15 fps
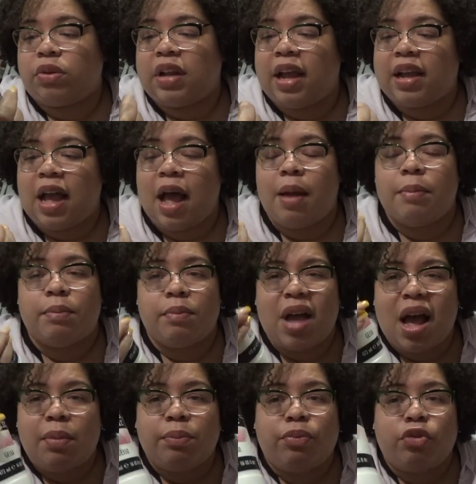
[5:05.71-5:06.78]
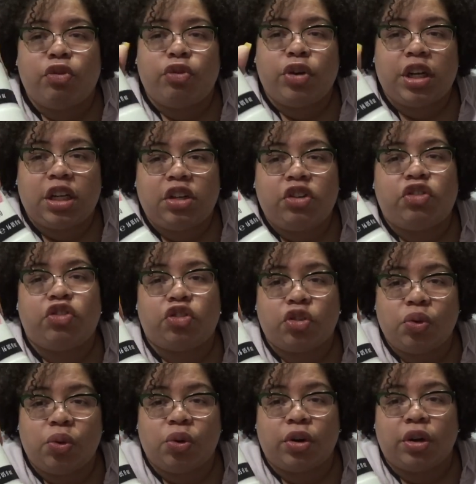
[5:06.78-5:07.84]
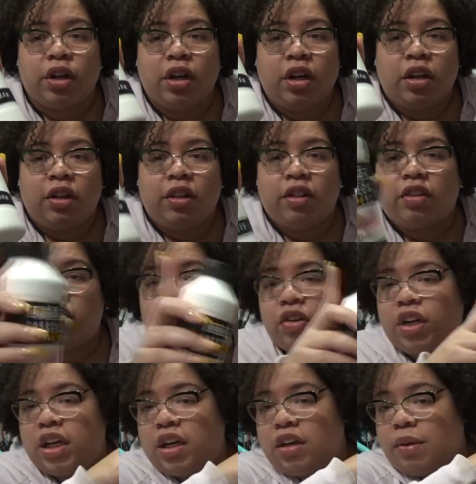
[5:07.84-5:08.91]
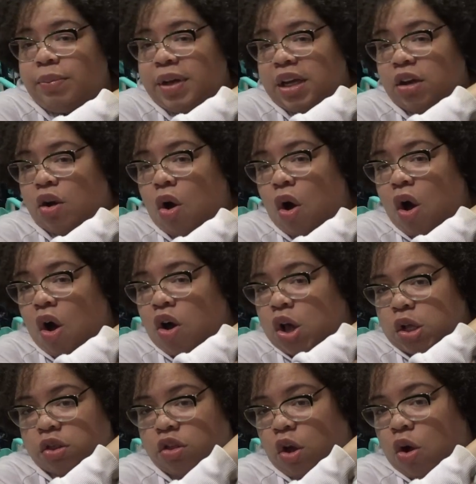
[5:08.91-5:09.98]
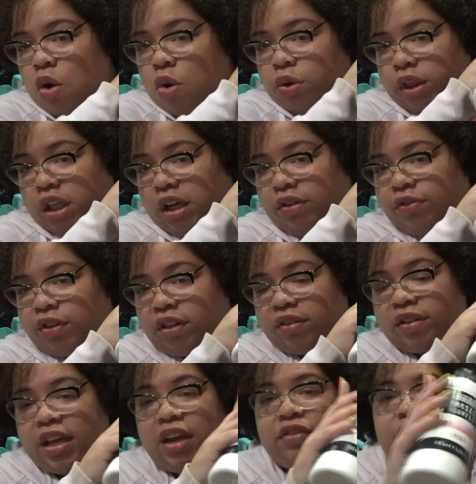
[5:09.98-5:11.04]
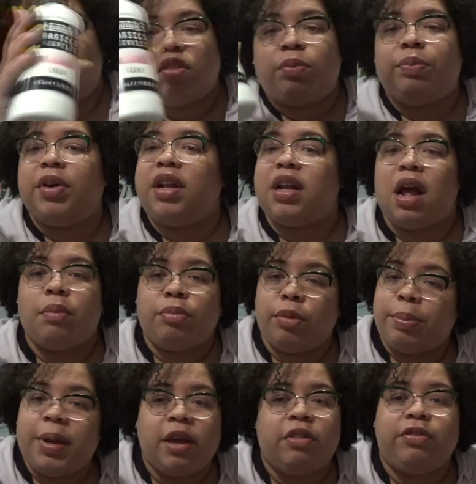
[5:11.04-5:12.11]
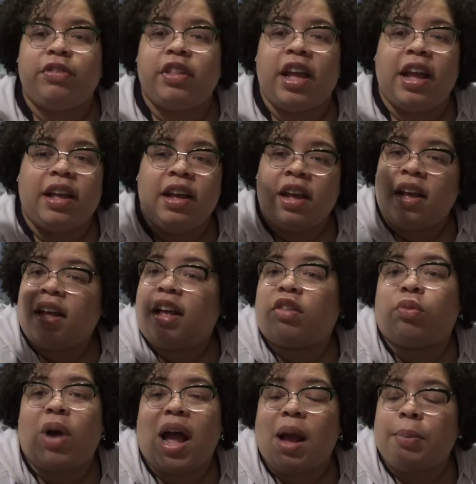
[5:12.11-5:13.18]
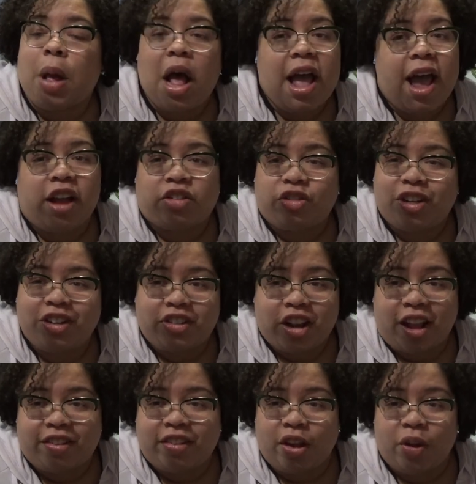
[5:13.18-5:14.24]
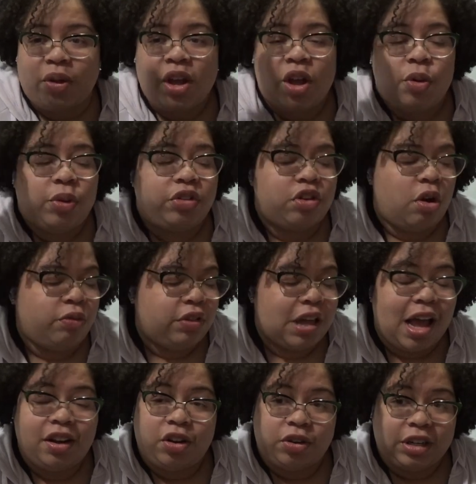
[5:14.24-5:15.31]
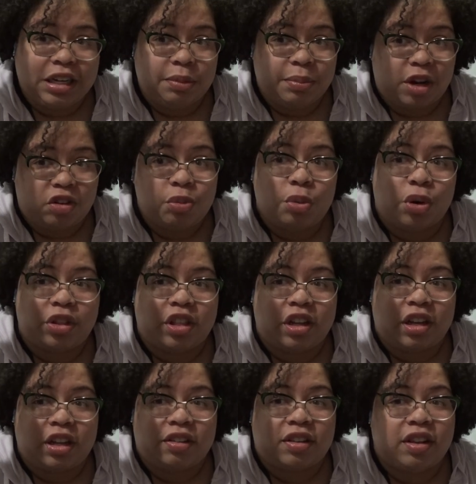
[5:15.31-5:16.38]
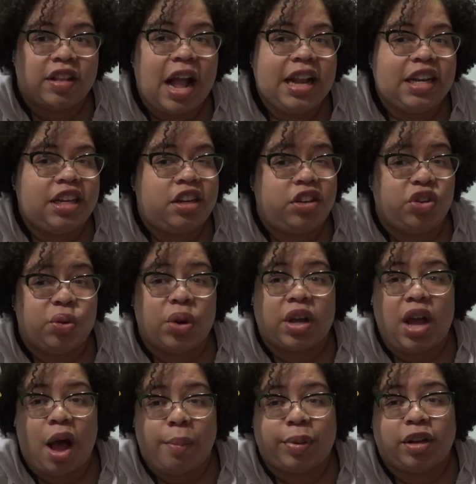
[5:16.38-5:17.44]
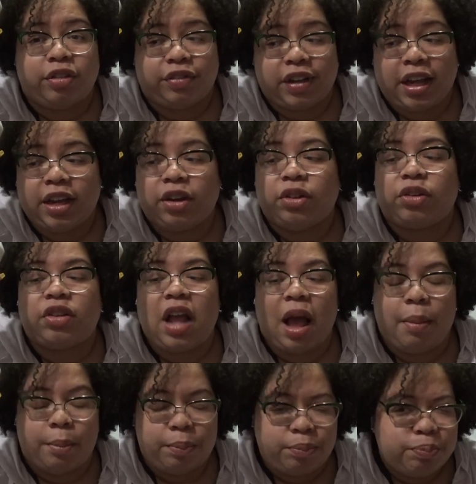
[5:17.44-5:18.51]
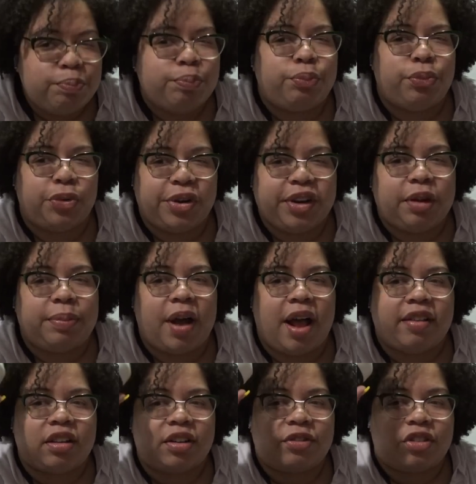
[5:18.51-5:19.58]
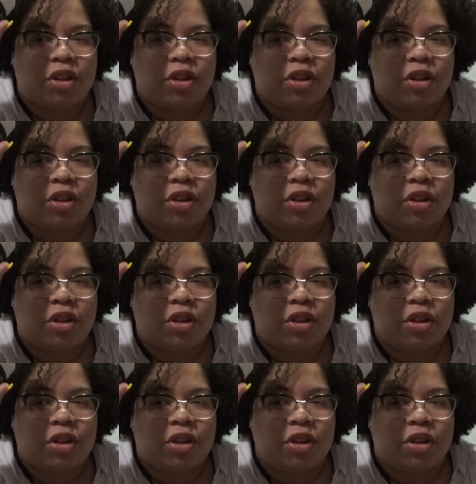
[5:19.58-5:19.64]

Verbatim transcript: Like, I'm, I'm pretty sure this is going to end up being the whole thing for this canvas, but I'm prepared for that. That's why I bought extra gesso, which hopefully I don't need much more than this, because I need to do a couple of layers, I'm pretty positive.